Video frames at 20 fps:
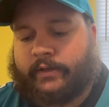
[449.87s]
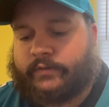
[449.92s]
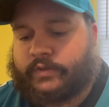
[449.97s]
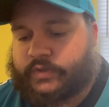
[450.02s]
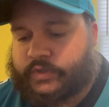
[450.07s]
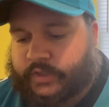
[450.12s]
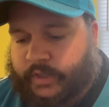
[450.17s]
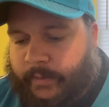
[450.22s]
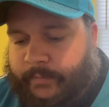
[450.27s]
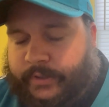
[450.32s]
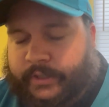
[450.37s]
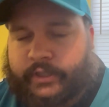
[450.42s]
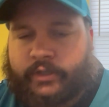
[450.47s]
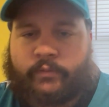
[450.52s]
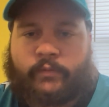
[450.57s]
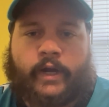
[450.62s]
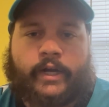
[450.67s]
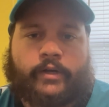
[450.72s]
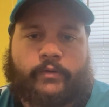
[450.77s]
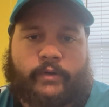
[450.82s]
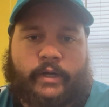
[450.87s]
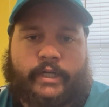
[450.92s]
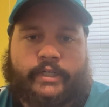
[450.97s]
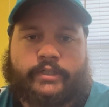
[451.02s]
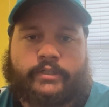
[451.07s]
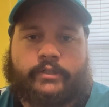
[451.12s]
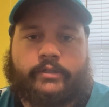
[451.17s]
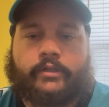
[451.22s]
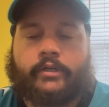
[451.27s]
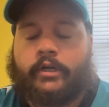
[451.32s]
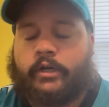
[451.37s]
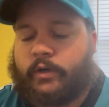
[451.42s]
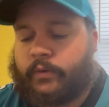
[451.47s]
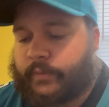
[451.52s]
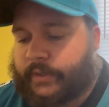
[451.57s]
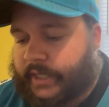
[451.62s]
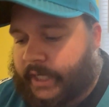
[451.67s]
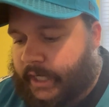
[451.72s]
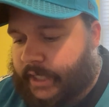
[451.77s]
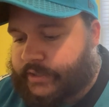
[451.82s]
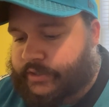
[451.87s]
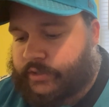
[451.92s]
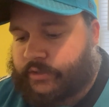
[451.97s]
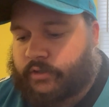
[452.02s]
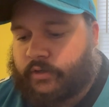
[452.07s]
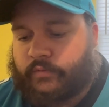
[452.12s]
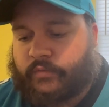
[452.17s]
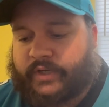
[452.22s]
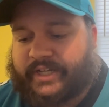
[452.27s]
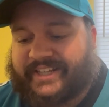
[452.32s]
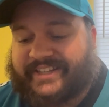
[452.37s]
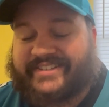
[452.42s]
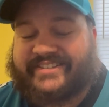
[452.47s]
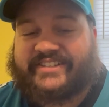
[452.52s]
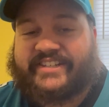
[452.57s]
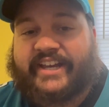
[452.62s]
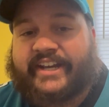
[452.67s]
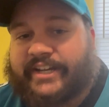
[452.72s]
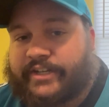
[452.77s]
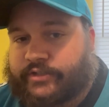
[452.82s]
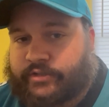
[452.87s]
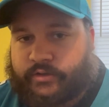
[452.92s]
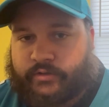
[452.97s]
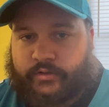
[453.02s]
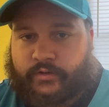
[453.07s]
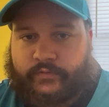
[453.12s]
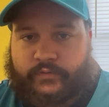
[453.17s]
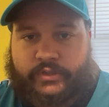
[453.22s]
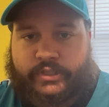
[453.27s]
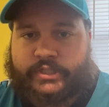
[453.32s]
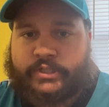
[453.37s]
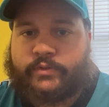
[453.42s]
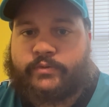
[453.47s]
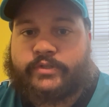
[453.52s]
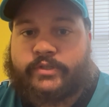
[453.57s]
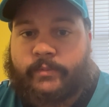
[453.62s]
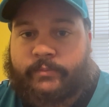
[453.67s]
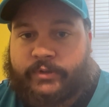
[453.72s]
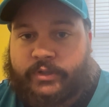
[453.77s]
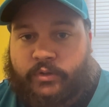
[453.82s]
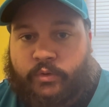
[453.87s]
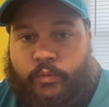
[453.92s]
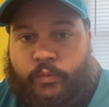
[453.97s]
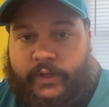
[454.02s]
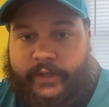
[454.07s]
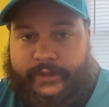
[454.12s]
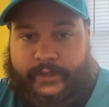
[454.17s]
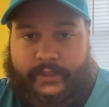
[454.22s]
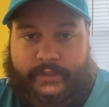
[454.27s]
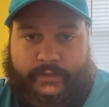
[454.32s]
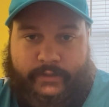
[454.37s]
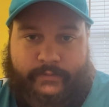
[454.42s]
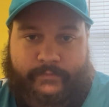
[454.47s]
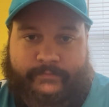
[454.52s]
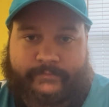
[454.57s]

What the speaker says: something in the right direction. We got a turnover. We got a second turnover. Let's do something with it.